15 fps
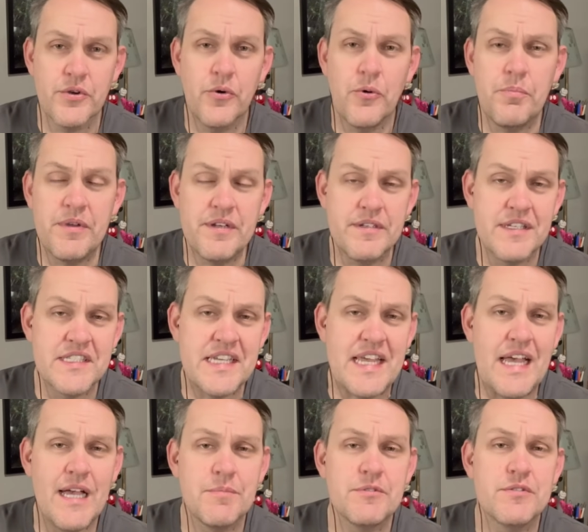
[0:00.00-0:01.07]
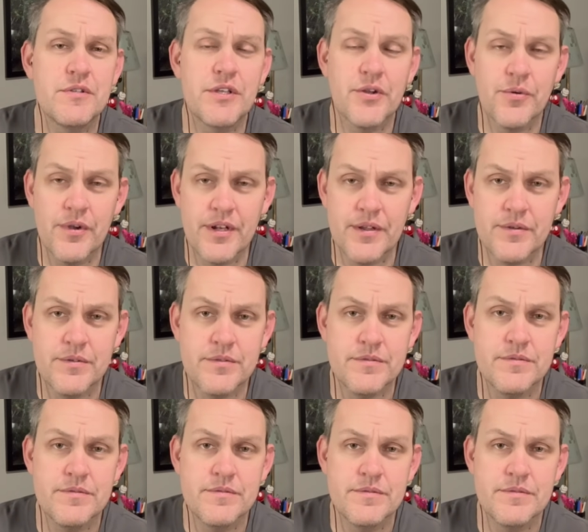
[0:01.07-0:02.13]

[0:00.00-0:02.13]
open, it's absolutely critical